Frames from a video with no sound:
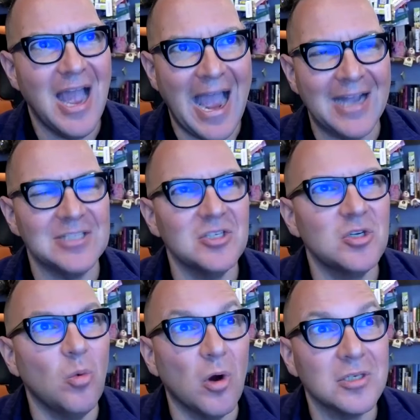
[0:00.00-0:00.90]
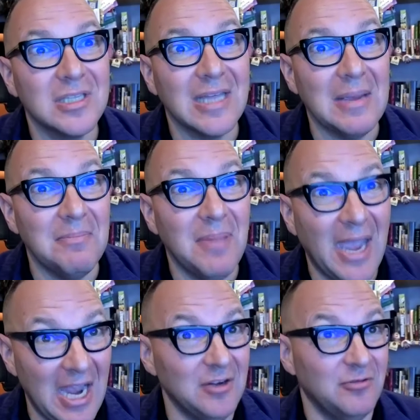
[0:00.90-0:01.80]
access to works that they
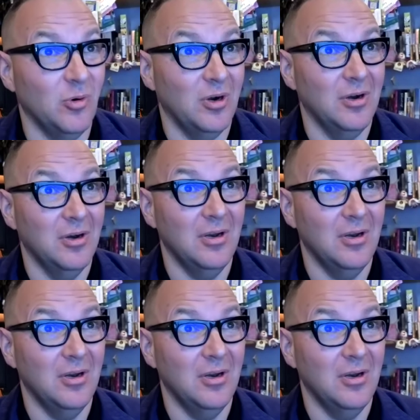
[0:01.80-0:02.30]
paid for.